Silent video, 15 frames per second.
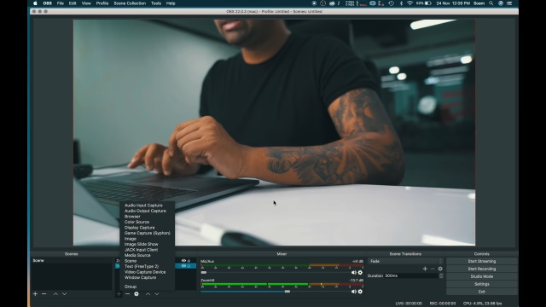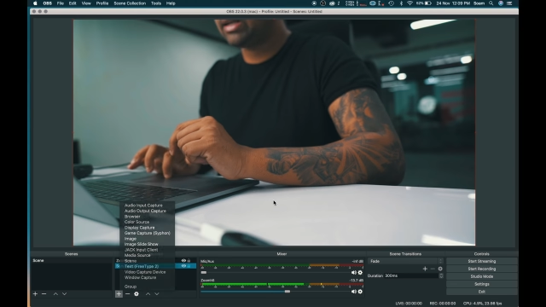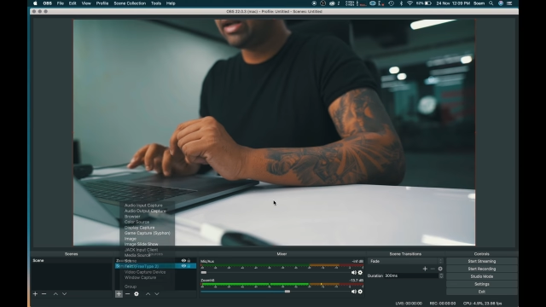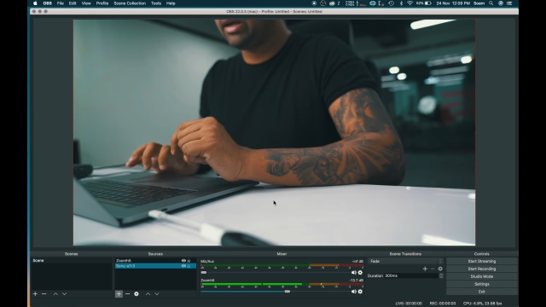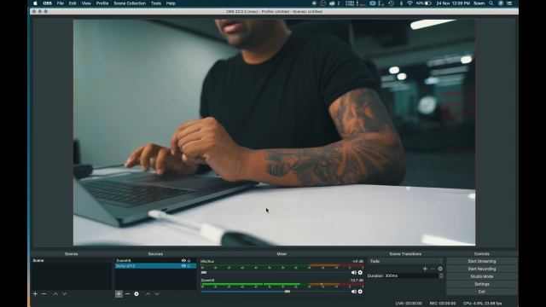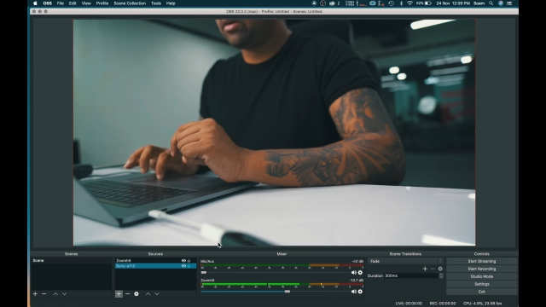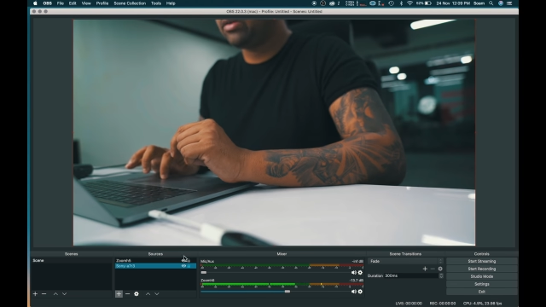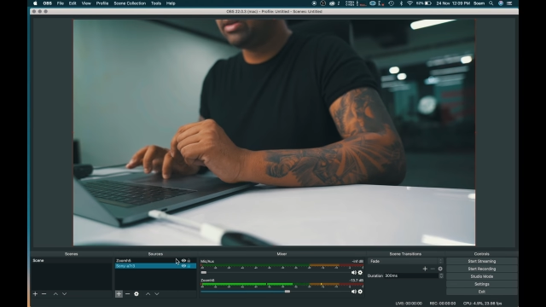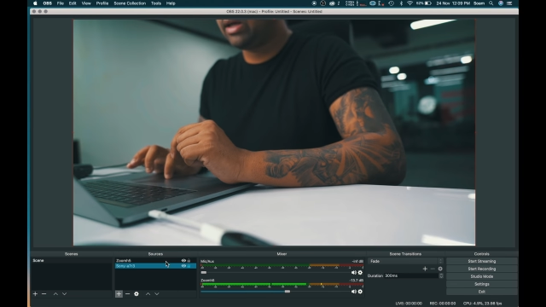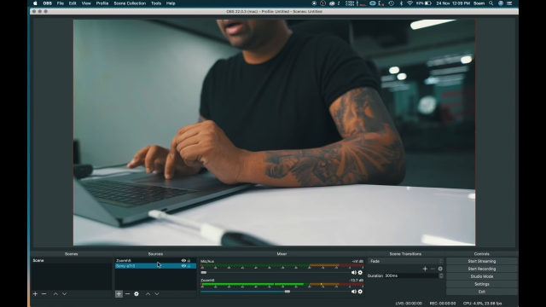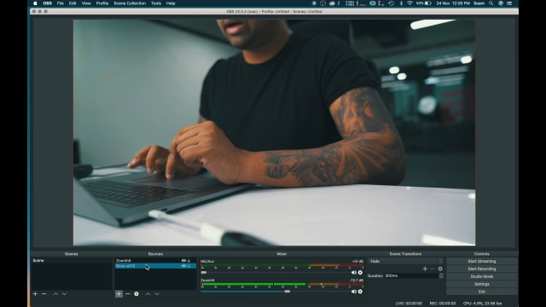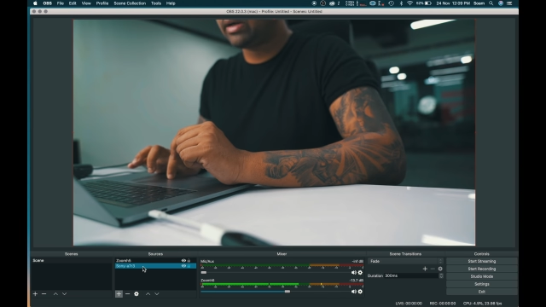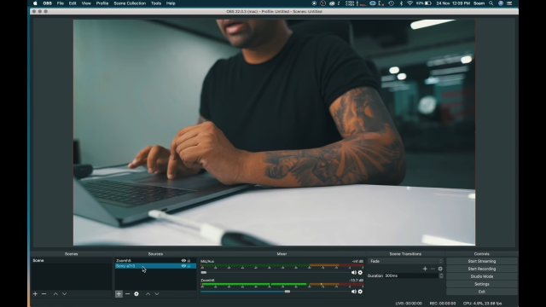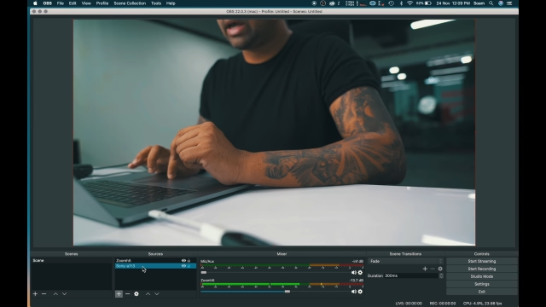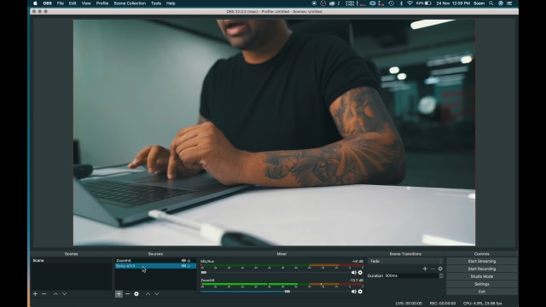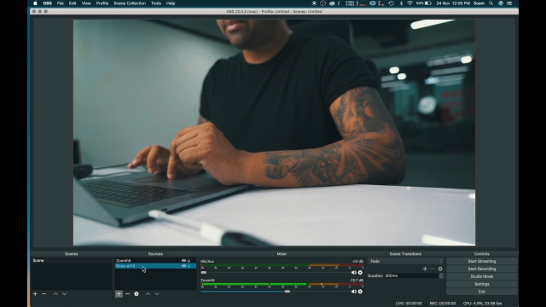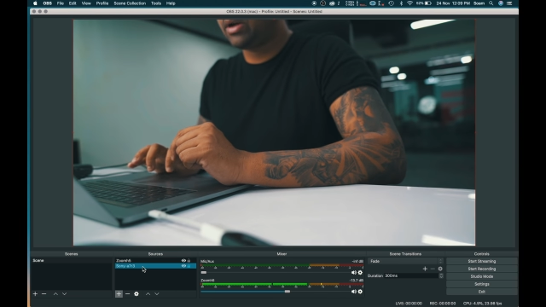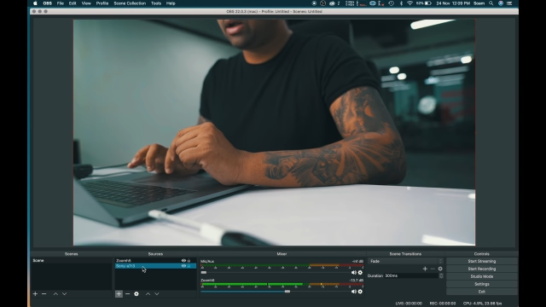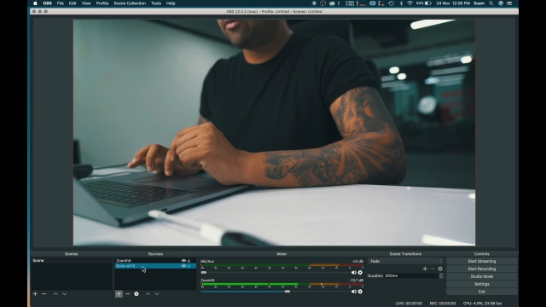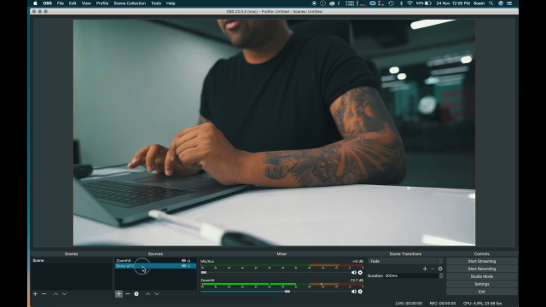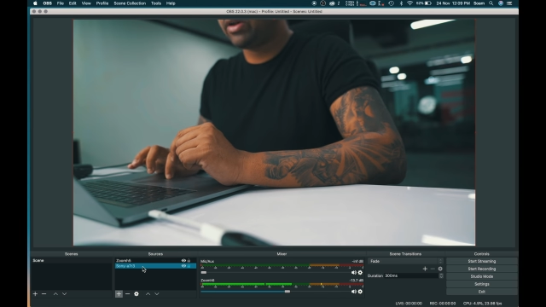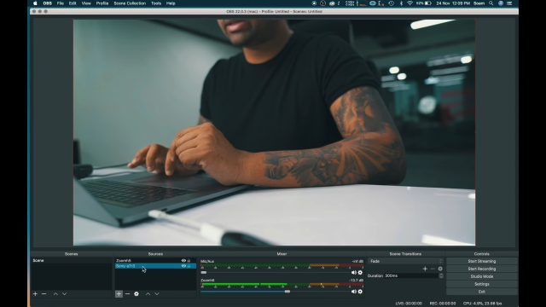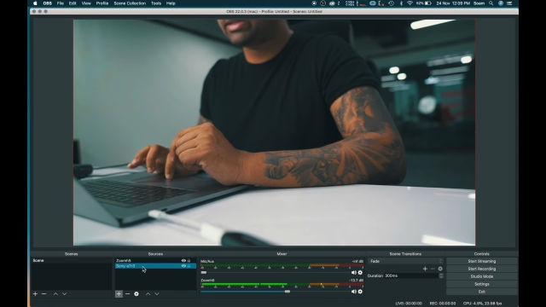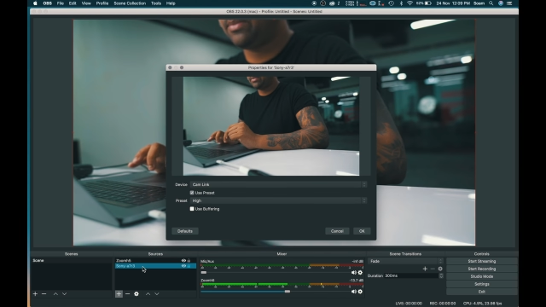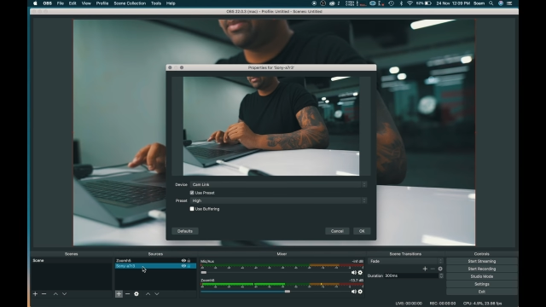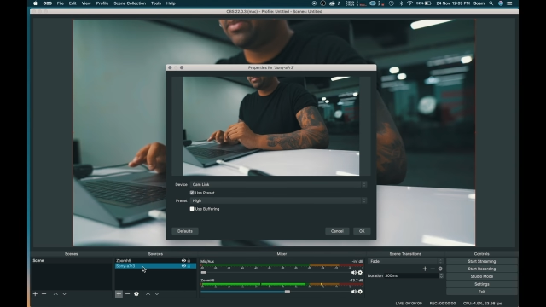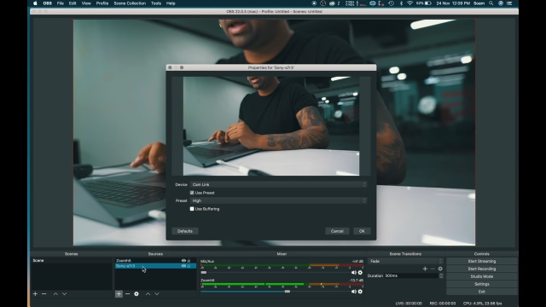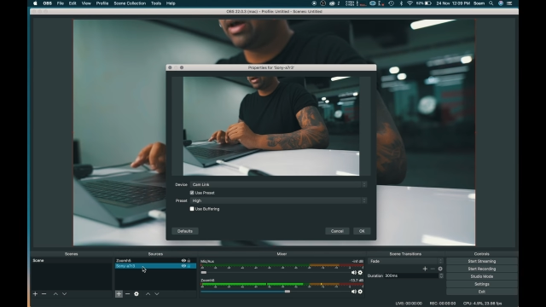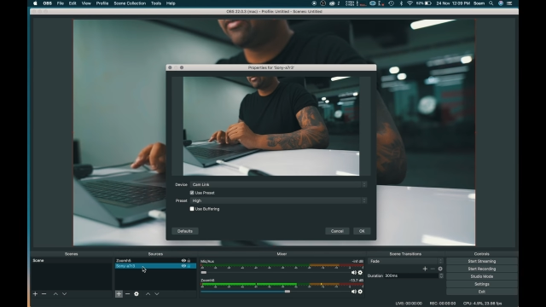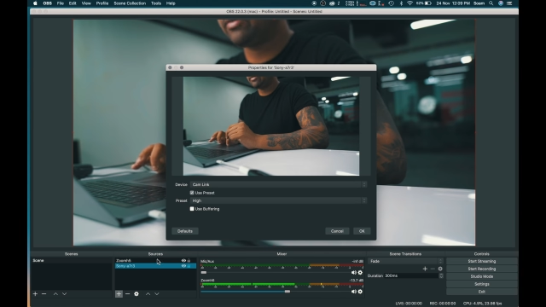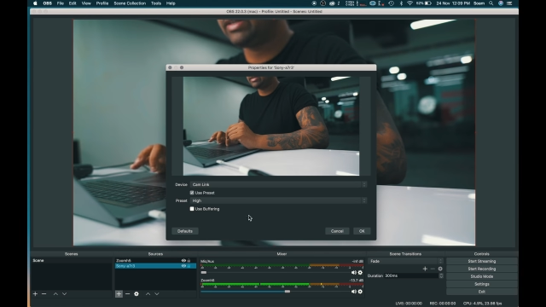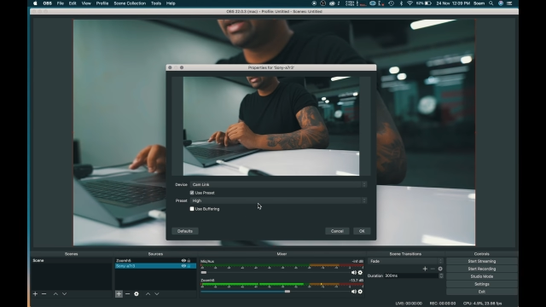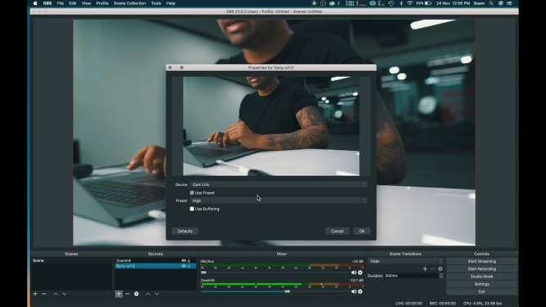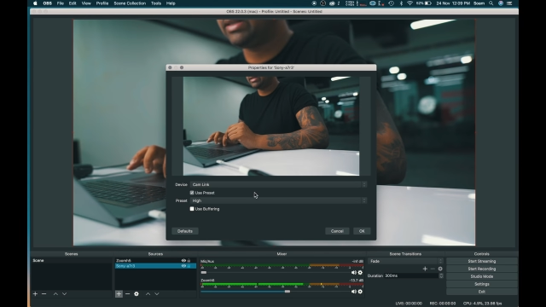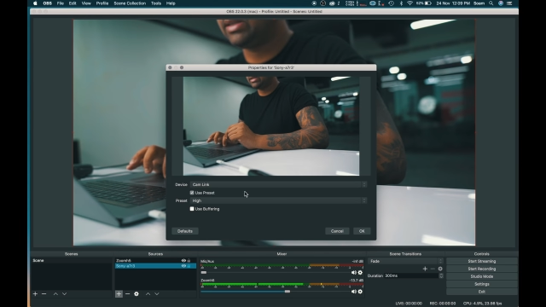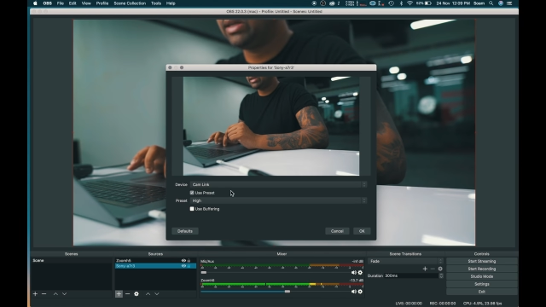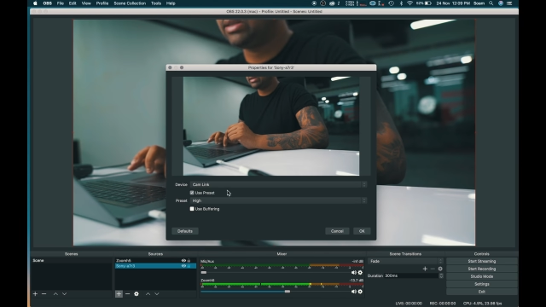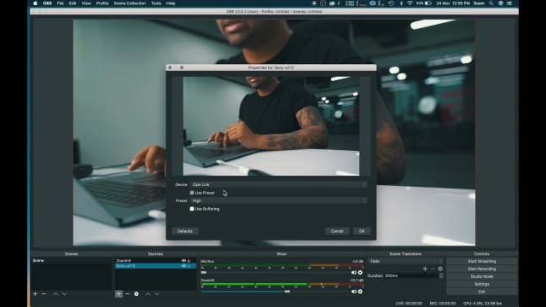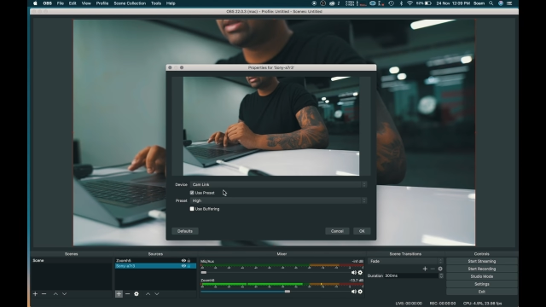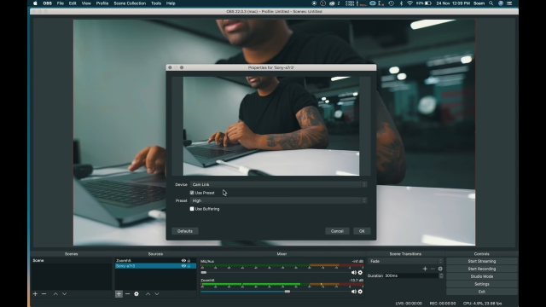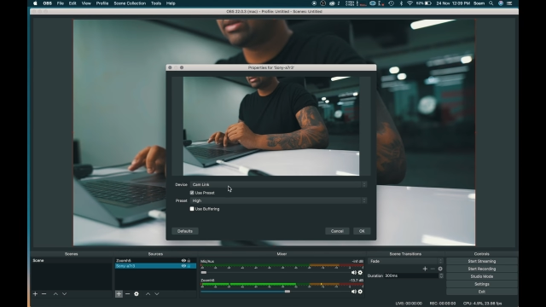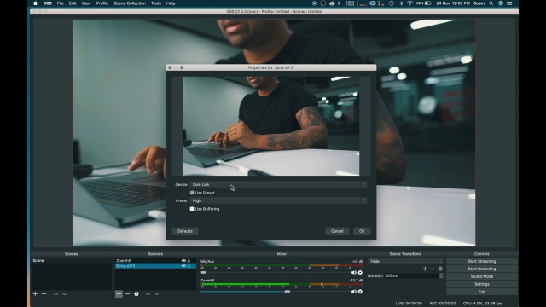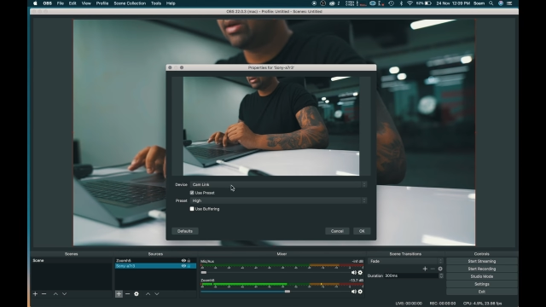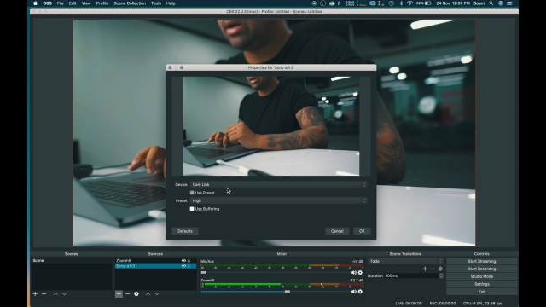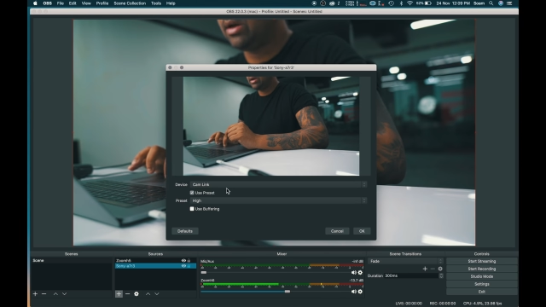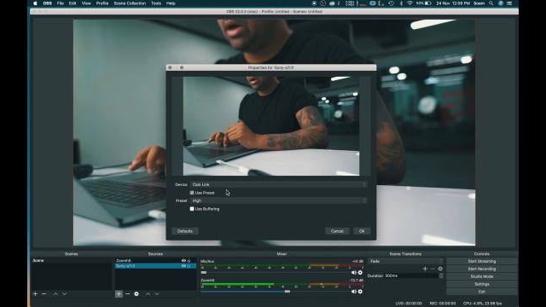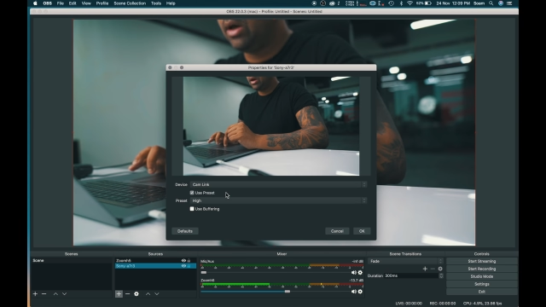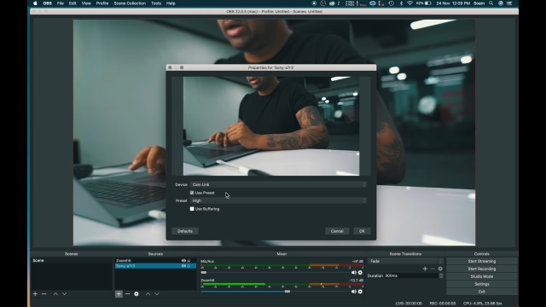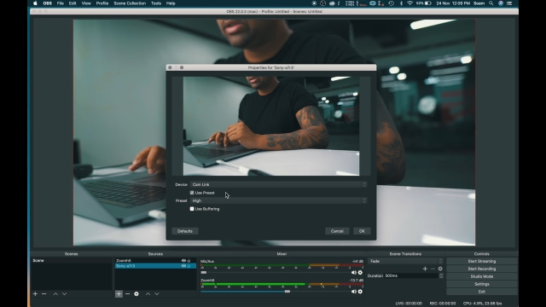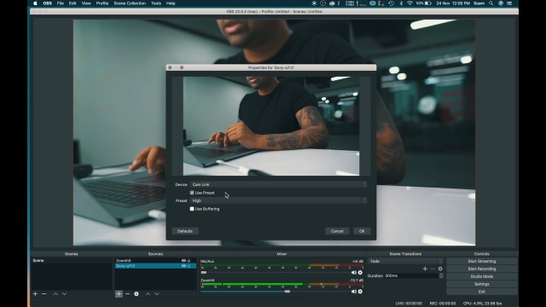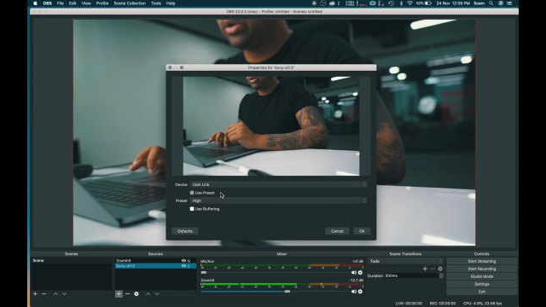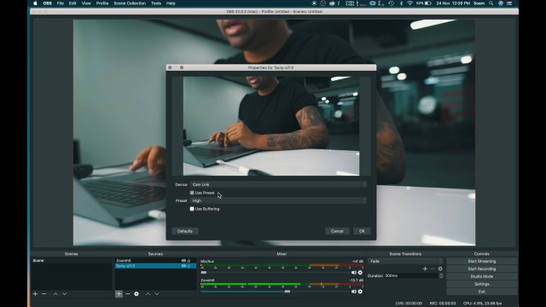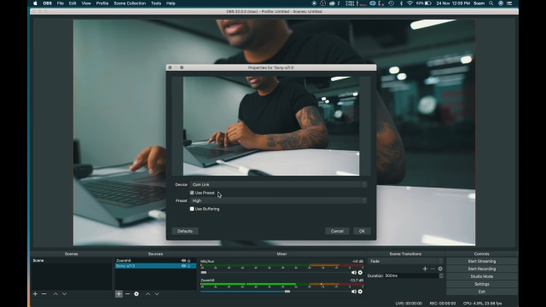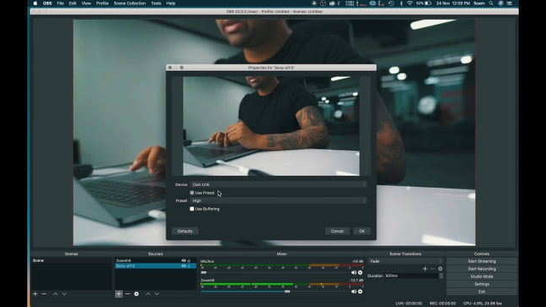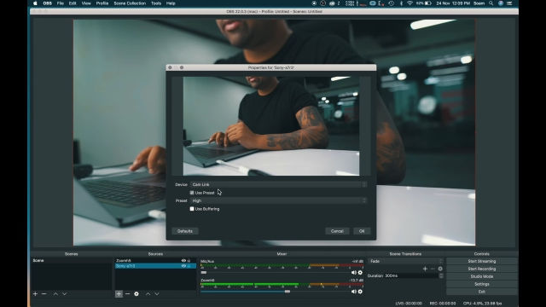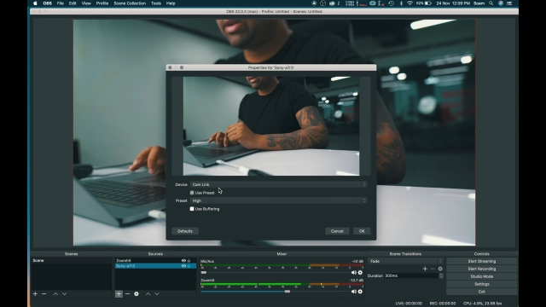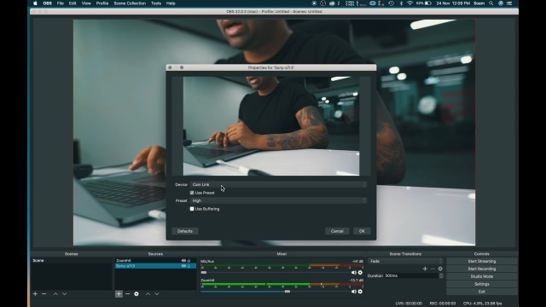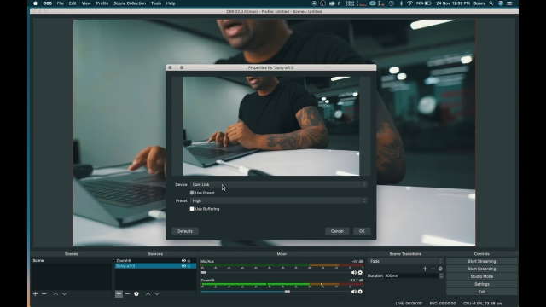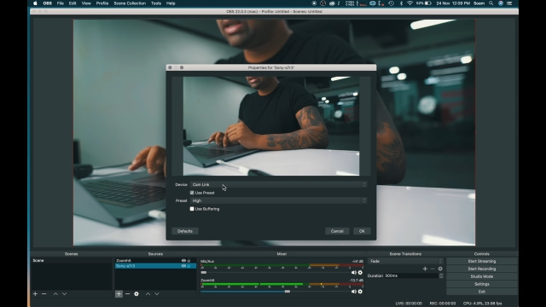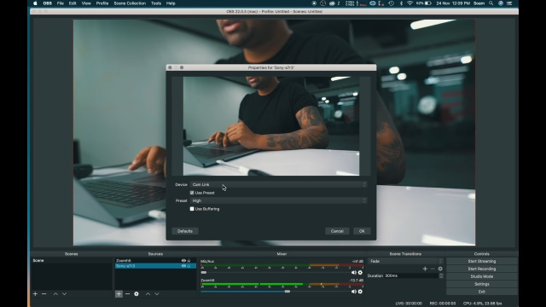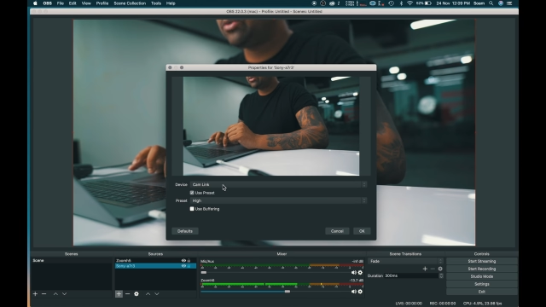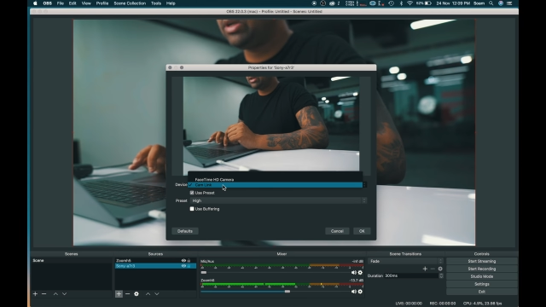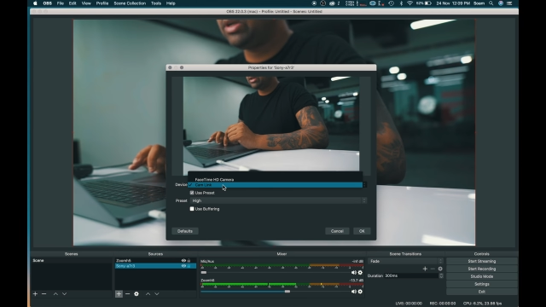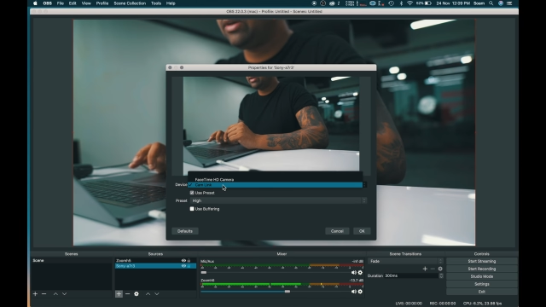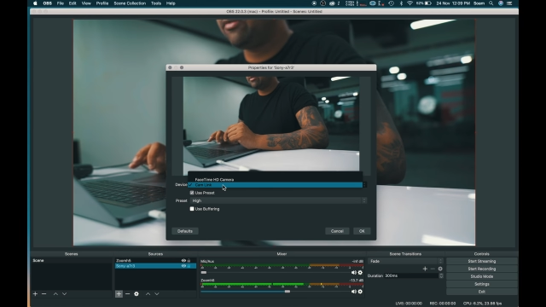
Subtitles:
Nobody's mouth can be seen.